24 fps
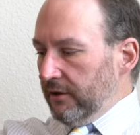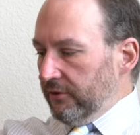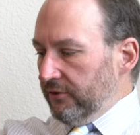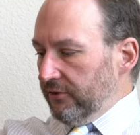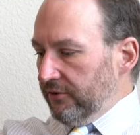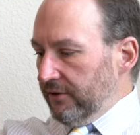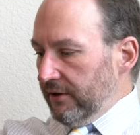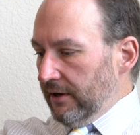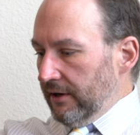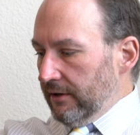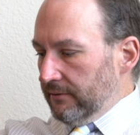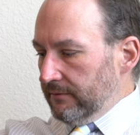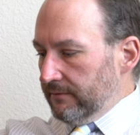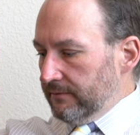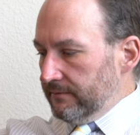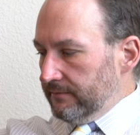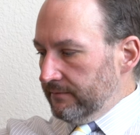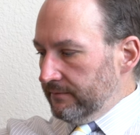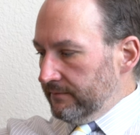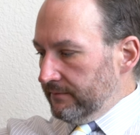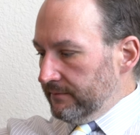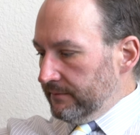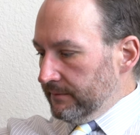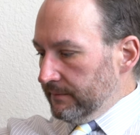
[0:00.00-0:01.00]
So,
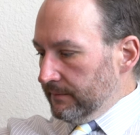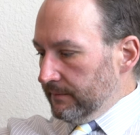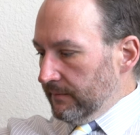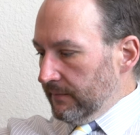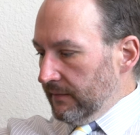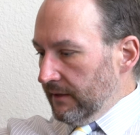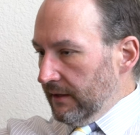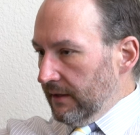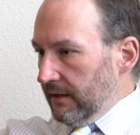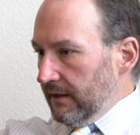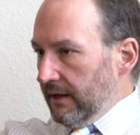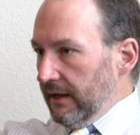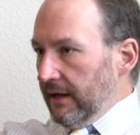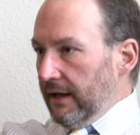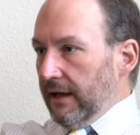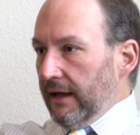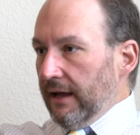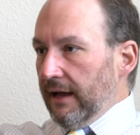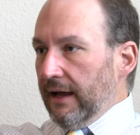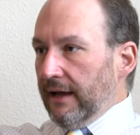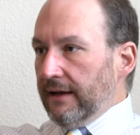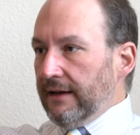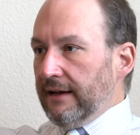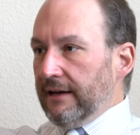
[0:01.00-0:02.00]

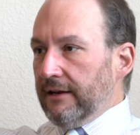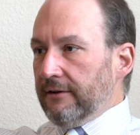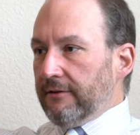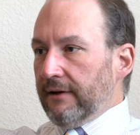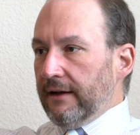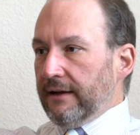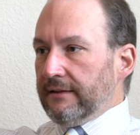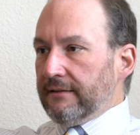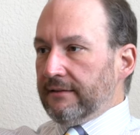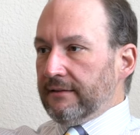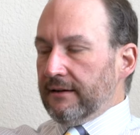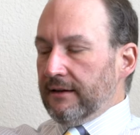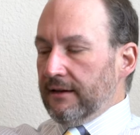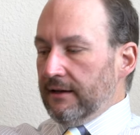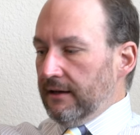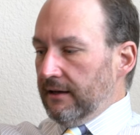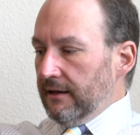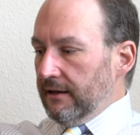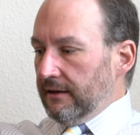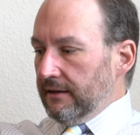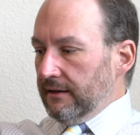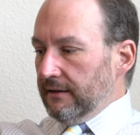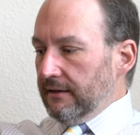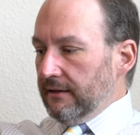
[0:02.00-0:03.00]
at any rate,
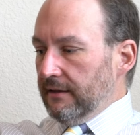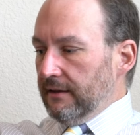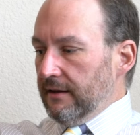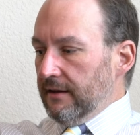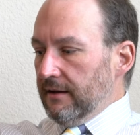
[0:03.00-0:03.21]
uh,